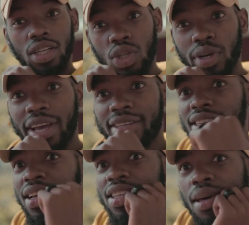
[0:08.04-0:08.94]
Today is
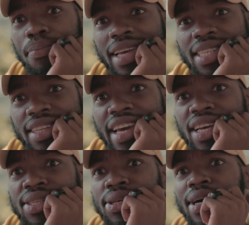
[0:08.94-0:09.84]
another amazing
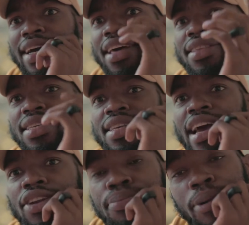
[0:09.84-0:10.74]
day, so I got this
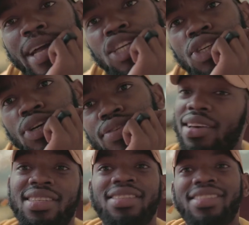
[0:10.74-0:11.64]
kind of product shoot.
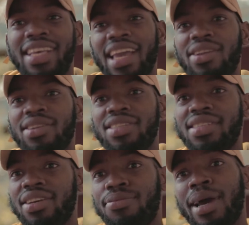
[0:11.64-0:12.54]
It's insane, you're gonna
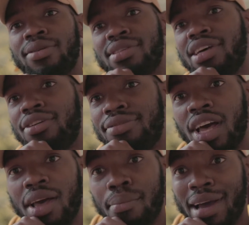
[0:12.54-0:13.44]
see it by yourself.
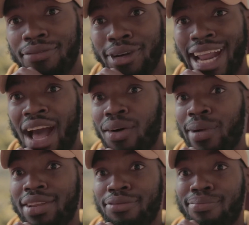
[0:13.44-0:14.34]
But for now,
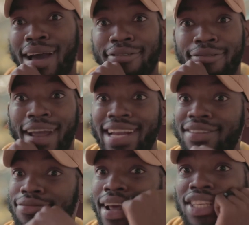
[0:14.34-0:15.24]
I'm waiting for my
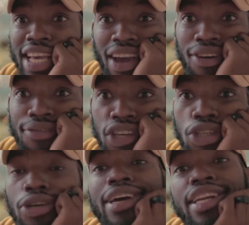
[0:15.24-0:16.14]
friend Frank J. Official.